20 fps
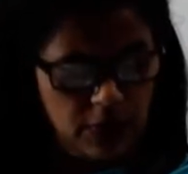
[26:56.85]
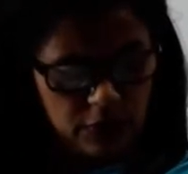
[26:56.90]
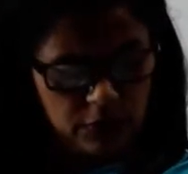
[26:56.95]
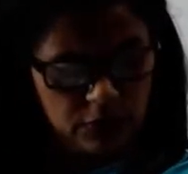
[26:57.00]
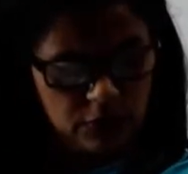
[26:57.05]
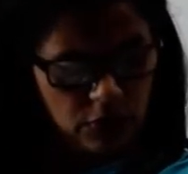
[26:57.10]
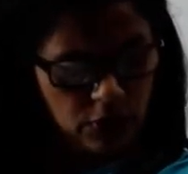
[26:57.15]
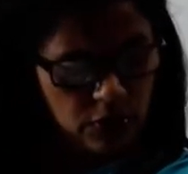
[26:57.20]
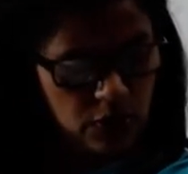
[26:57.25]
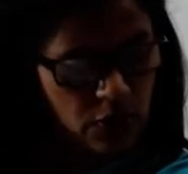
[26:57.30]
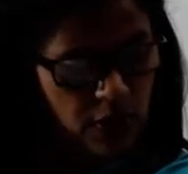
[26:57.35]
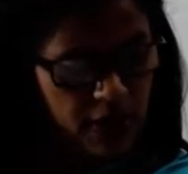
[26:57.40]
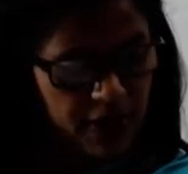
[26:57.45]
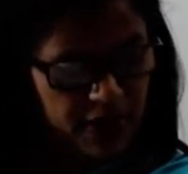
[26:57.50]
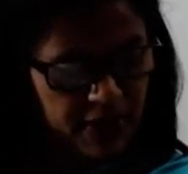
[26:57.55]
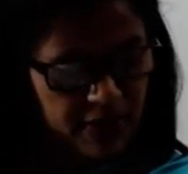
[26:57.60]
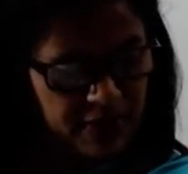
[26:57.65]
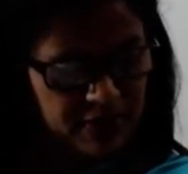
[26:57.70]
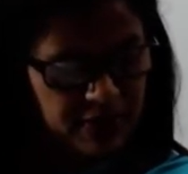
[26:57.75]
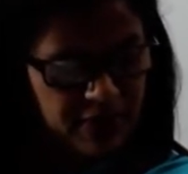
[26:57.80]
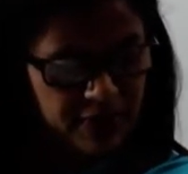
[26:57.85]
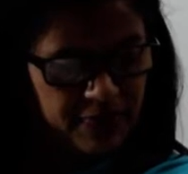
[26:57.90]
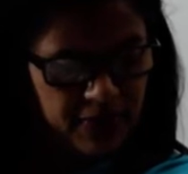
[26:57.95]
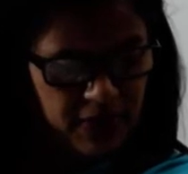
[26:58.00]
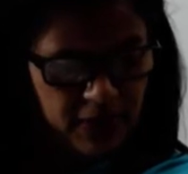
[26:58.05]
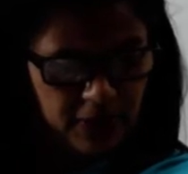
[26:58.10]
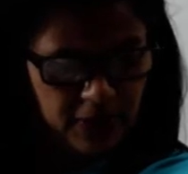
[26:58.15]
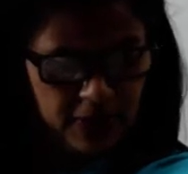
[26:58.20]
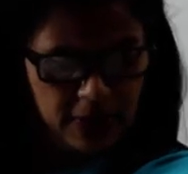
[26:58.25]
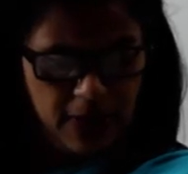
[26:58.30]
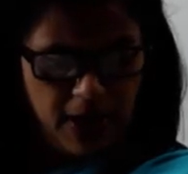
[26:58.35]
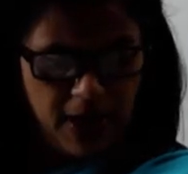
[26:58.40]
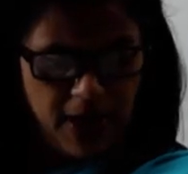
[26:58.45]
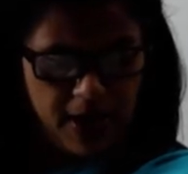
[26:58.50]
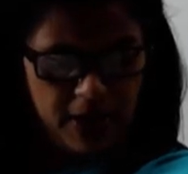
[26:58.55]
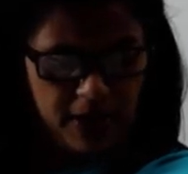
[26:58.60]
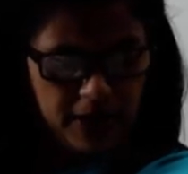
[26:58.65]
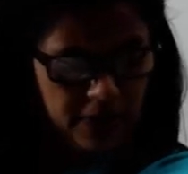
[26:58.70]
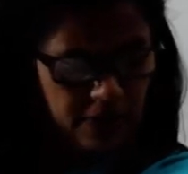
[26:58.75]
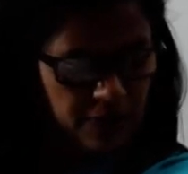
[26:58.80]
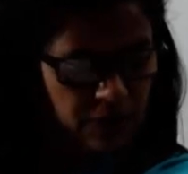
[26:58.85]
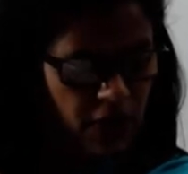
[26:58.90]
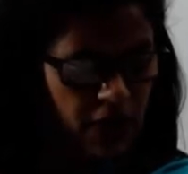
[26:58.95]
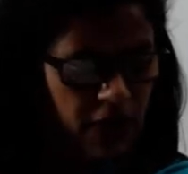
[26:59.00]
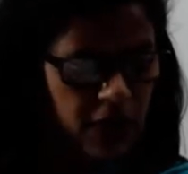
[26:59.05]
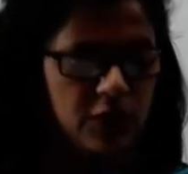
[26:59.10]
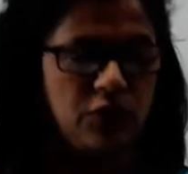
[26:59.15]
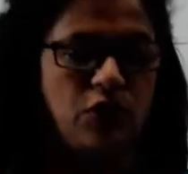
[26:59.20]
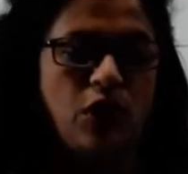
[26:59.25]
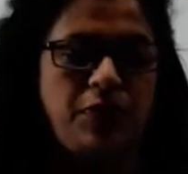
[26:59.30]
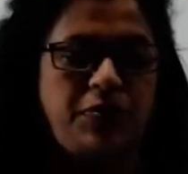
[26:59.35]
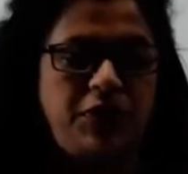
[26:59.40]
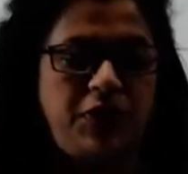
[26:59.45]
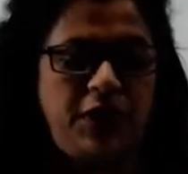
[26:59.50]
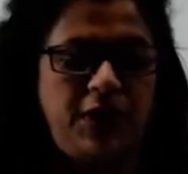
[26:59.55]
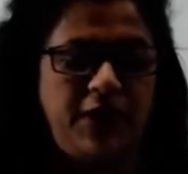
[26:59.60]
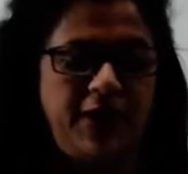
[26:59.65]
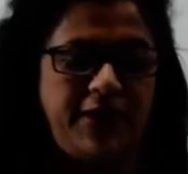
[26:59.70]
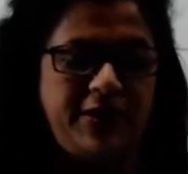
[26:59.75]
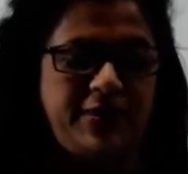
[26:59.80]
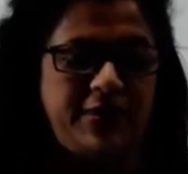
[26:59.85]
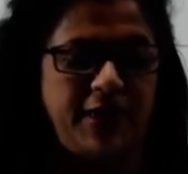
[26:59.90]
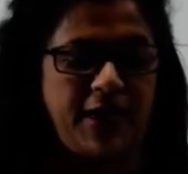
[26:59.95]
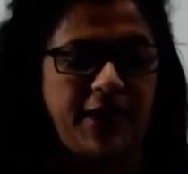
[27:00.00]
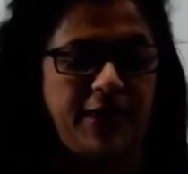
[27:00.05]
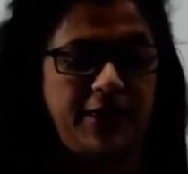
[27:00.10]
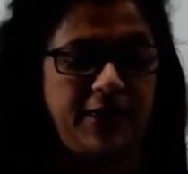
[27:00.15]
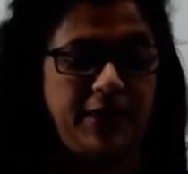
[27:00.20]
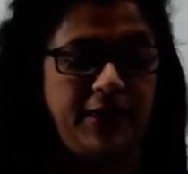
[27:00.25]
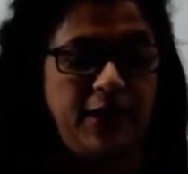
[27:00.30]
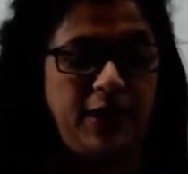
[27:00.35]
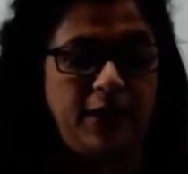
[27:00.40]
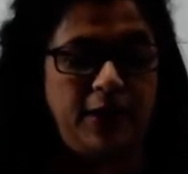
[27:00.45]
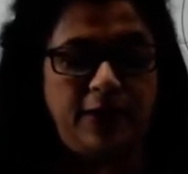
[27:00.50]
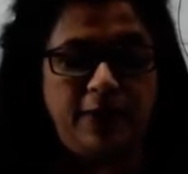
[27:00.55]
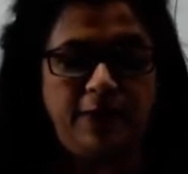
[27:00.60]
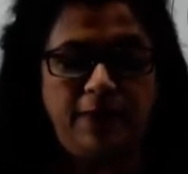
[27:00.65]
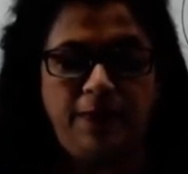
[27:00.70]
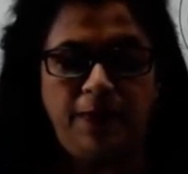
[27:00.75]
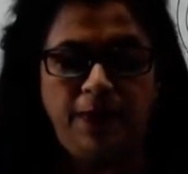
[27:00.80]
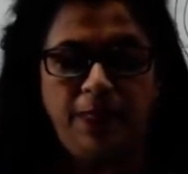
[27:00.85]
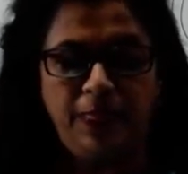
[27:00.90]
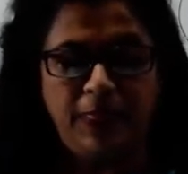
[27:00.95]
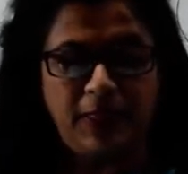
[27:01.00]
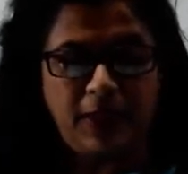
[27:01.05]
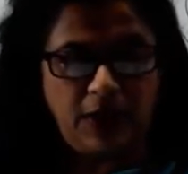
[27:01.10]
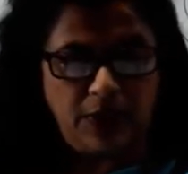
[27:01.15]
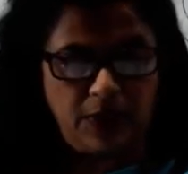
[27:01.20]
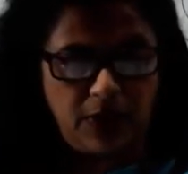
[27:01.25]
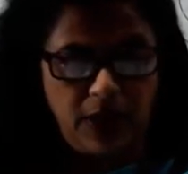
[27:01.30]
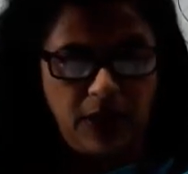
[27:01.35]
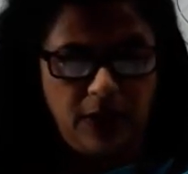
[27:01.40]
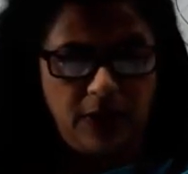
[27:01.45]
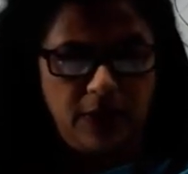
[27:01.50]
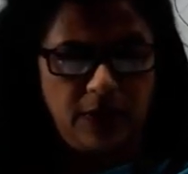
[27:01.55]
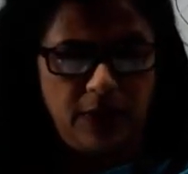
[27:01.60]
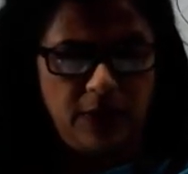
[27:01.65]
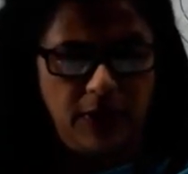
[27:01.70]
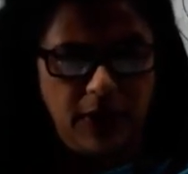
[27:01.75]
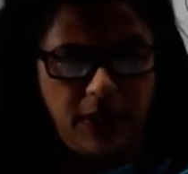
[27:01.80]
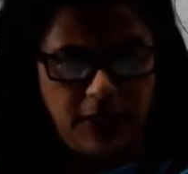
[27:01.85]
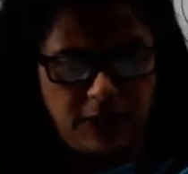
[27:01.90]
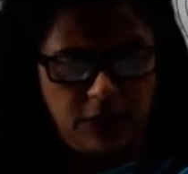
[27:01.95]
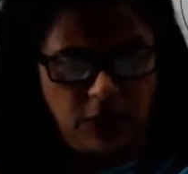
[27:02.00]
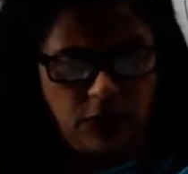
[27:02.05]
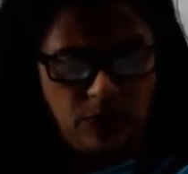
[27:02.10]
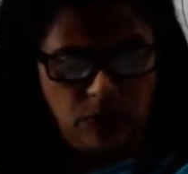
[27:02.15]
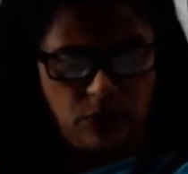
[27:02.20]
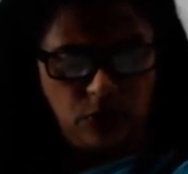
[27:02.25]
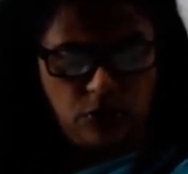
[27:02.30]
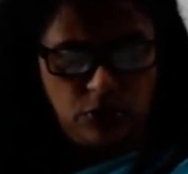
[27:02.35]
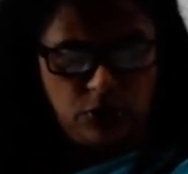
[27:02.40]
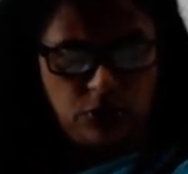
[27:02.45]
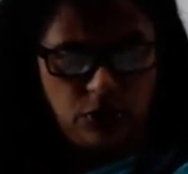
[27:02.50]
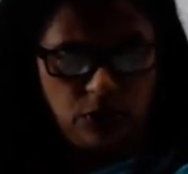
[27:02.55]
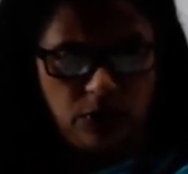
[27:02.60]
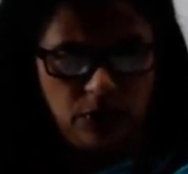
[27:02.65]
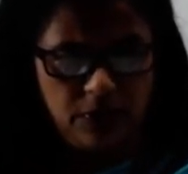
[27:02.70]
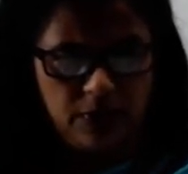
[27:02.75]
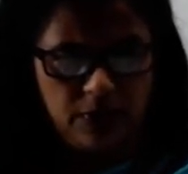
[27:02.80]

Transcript: So drawing is given and that is option D is right in that. Okay. Let's now move on to